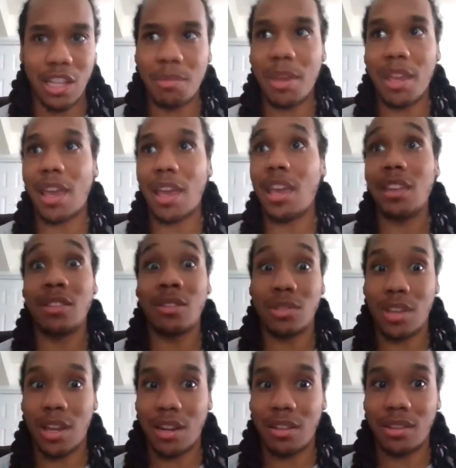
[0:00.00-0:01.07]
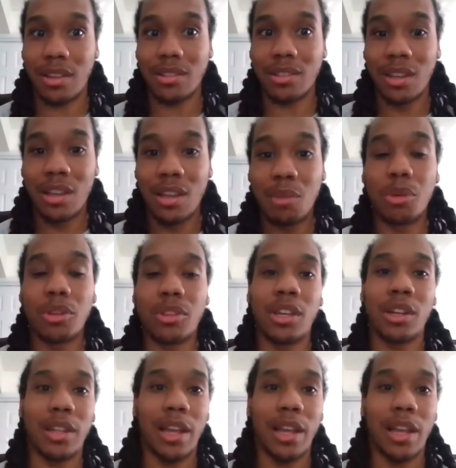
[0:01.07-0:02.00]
They may hate those kind of things, but they're